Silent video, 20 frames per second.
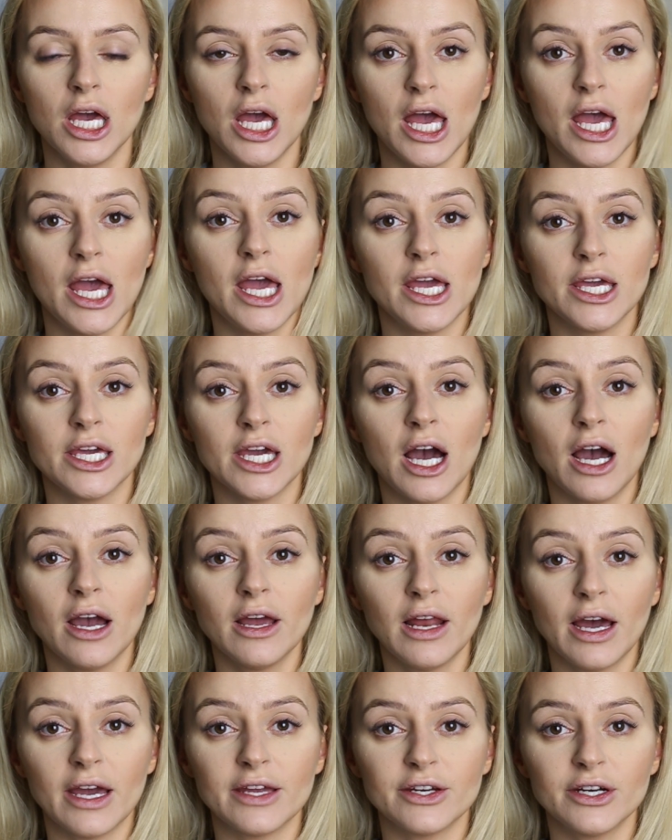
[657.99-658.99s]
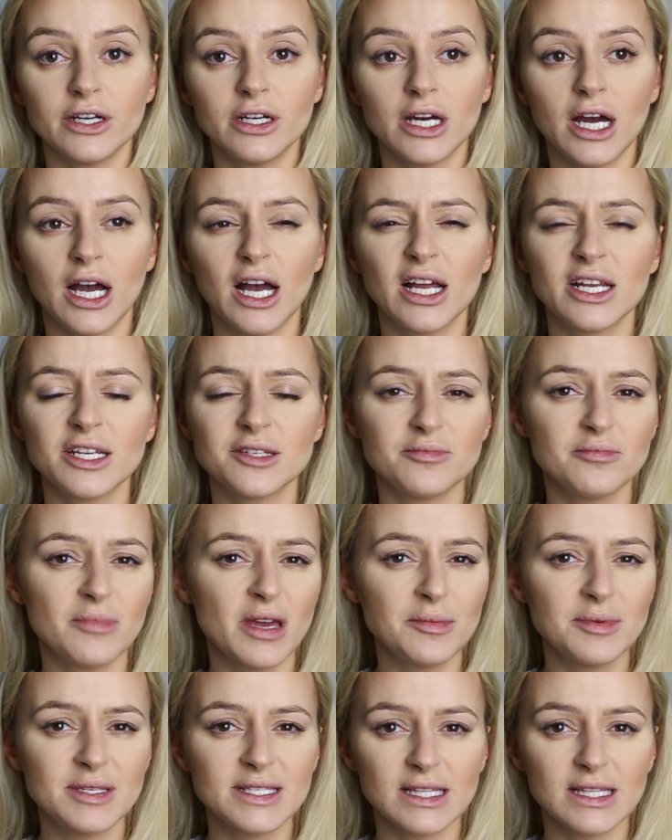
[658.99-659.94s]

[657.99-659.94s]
a highlighter and maybe